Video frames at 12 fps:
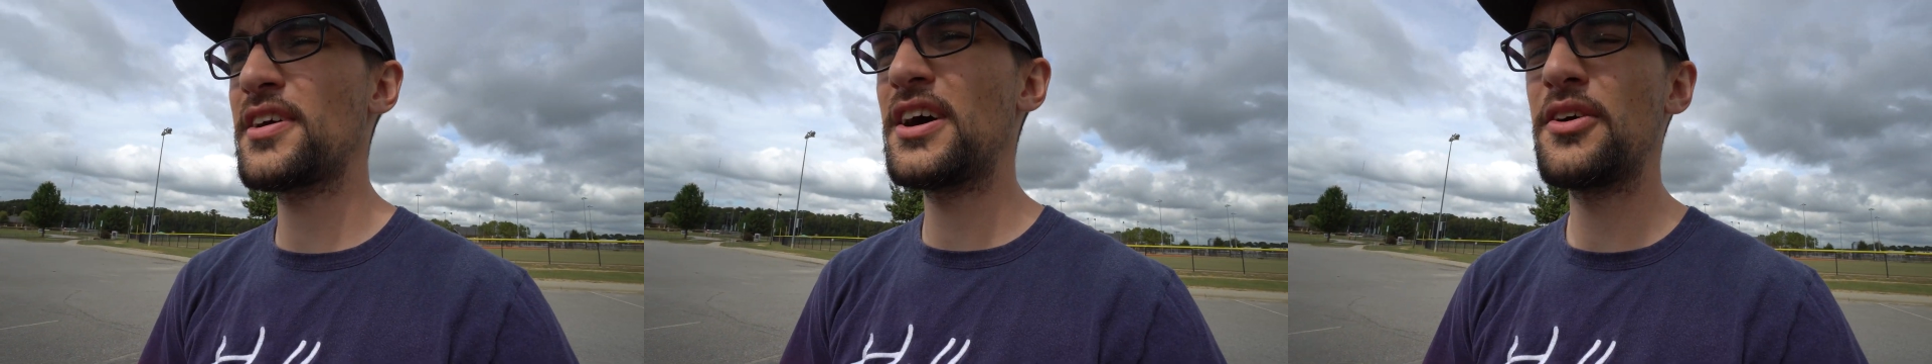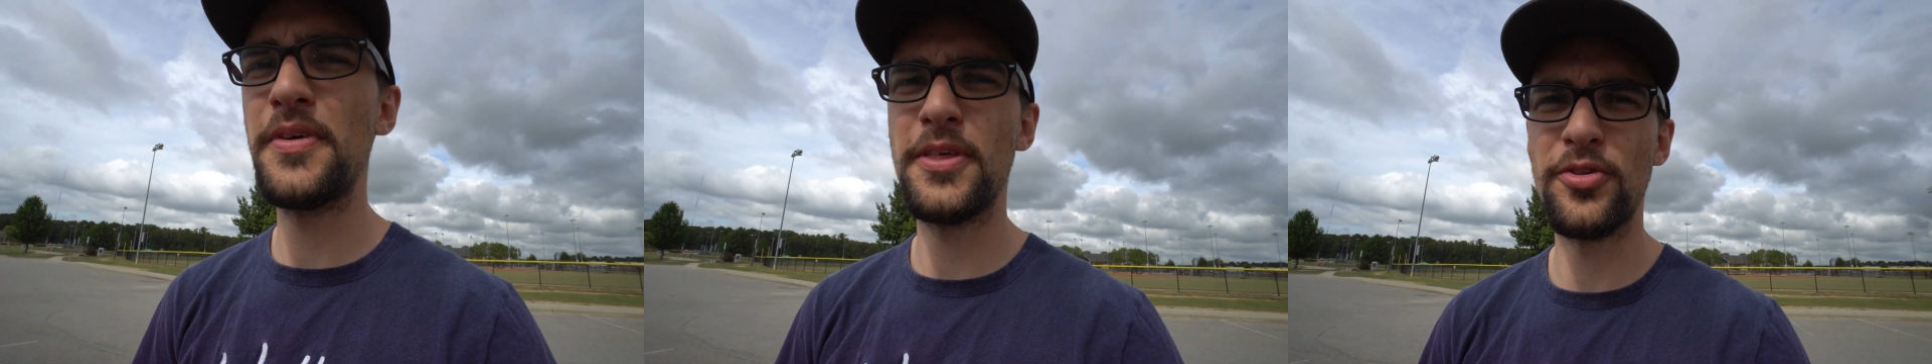
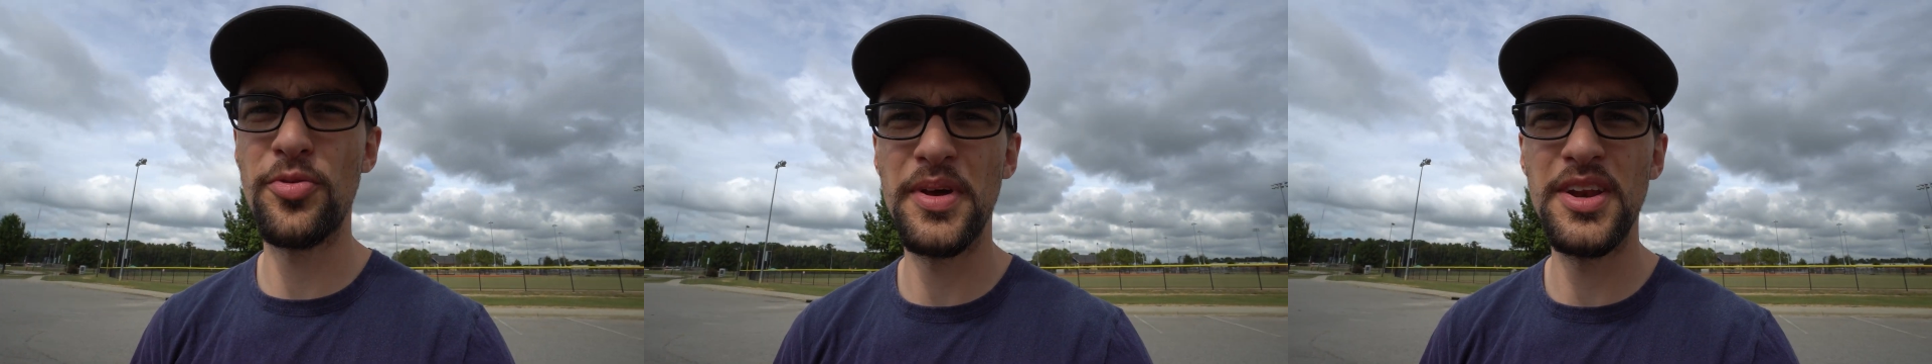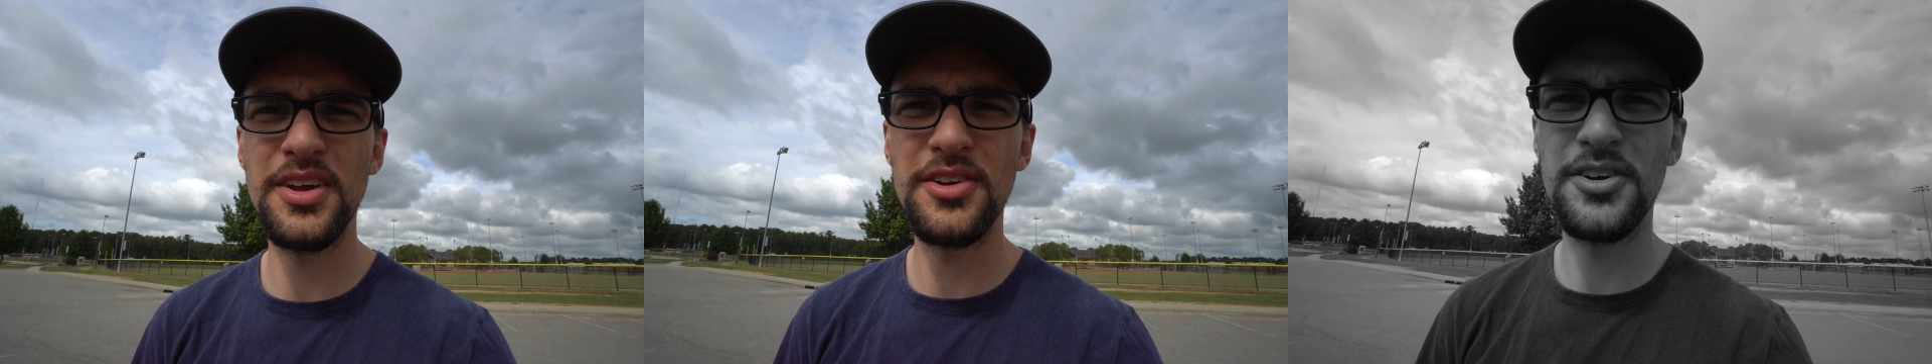car without
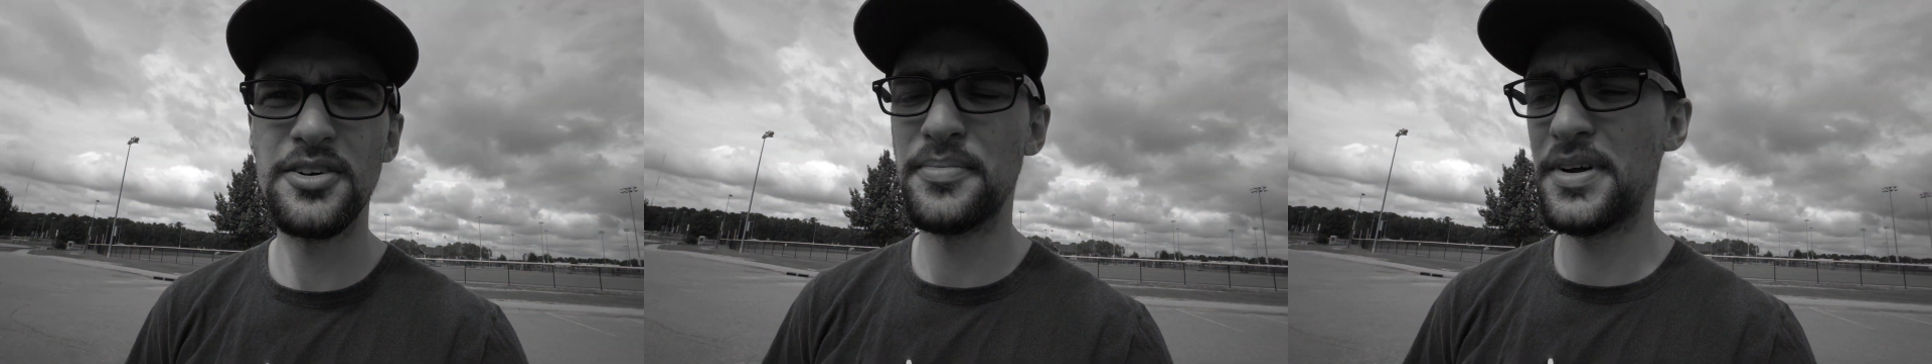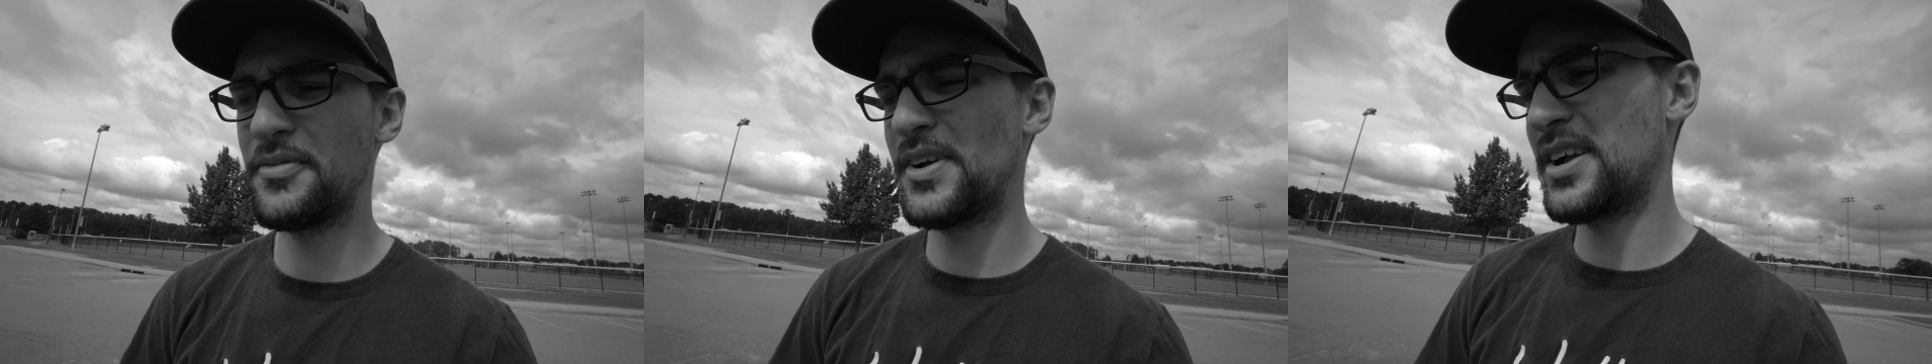spending a lot of
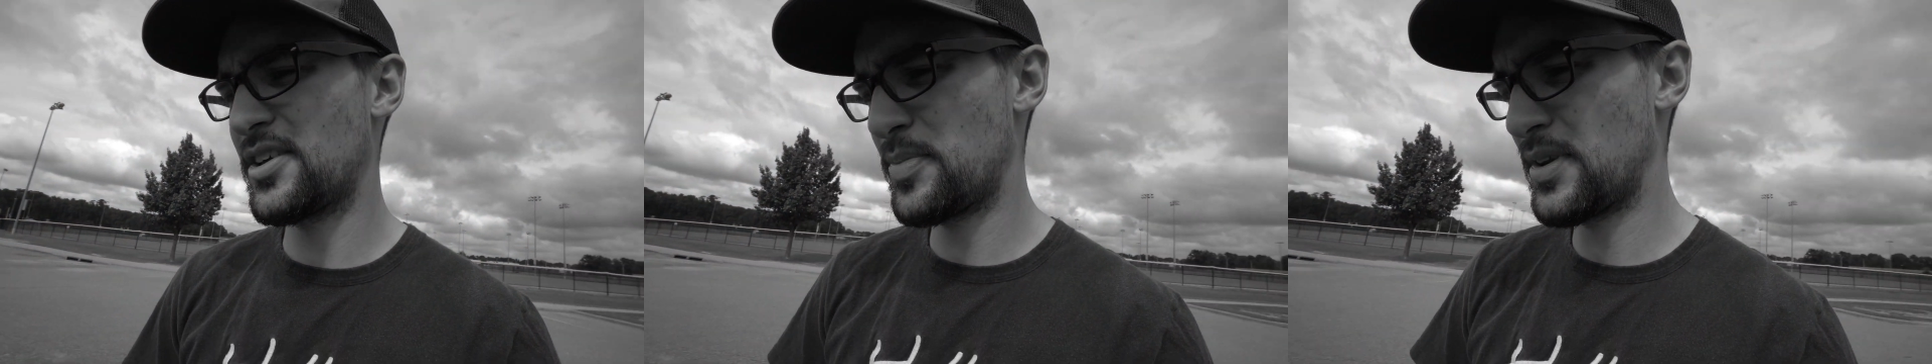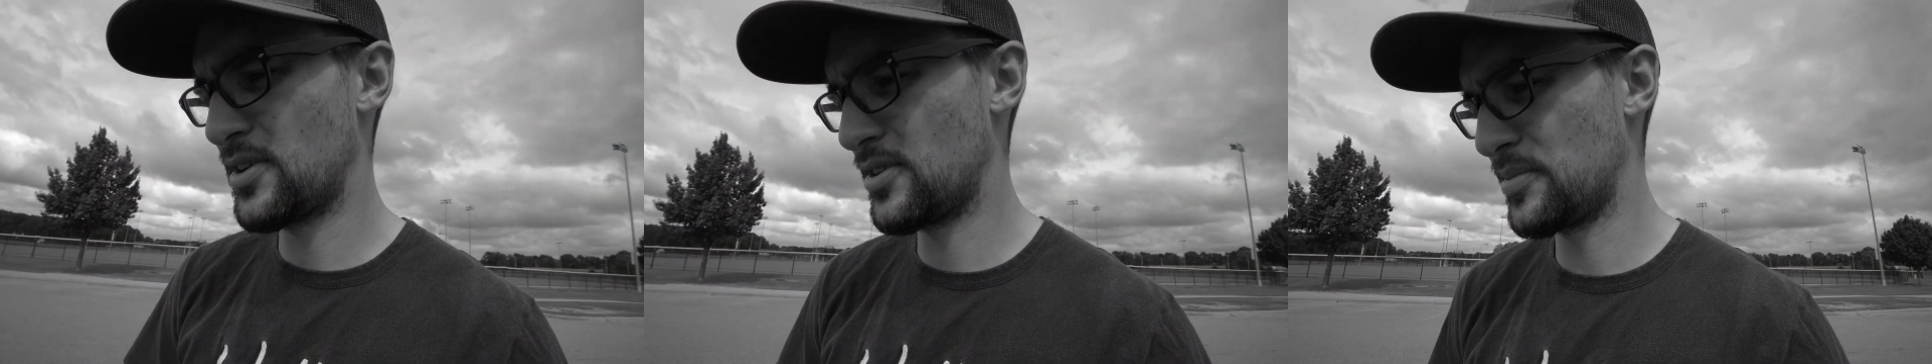money. I
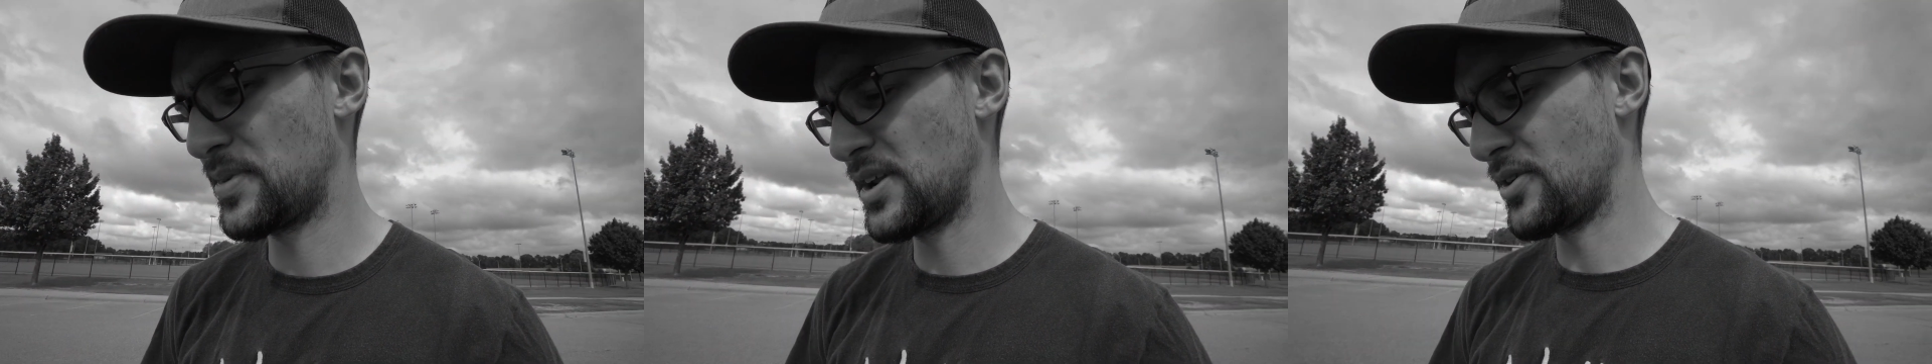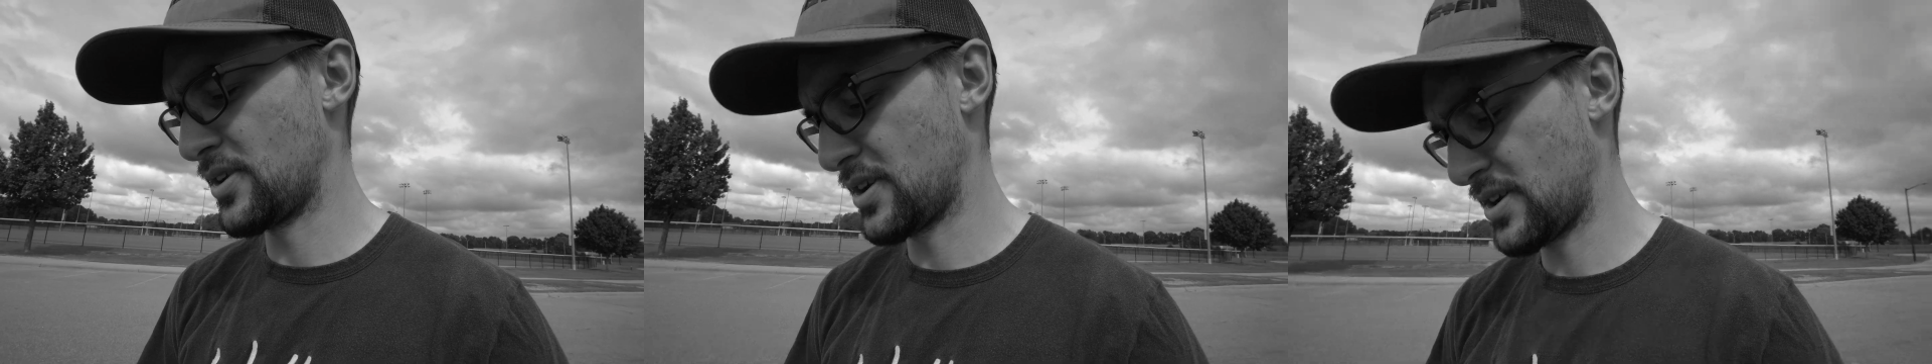spend a lot of money on the